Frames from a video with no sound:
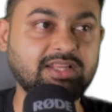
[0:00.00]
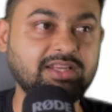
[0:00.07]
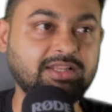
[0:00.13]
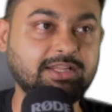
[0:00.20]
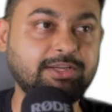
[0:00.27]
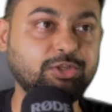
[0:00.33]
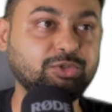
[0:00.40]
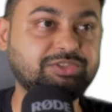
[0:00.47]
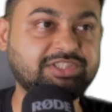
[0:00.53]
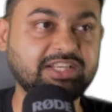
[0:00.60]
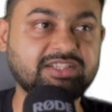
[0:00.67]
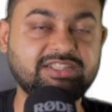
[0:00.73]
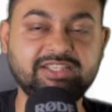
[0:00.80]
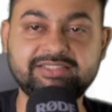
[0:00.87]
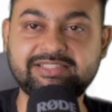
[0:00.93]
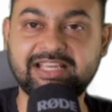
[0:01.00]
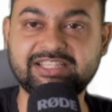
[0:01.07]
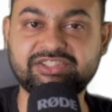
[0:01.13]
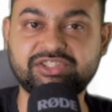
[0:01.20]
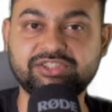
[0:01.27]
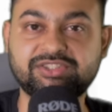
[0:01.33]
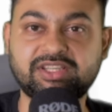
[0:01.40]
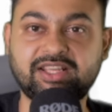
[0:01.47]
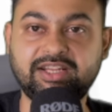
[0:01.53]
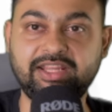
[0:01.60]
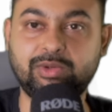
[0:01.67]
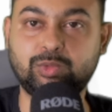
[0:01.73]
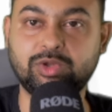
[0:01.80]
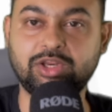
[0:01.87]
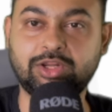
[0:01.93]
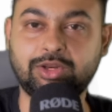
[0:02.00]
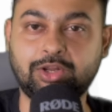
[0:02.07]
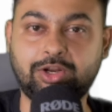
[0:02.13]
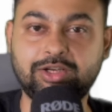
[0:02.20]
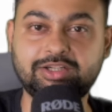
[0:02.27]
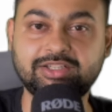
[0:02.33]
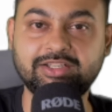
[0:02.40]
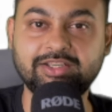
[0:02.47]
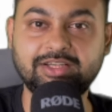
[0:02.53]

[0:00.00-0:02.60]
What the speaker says: that you check these hashes are equal or not.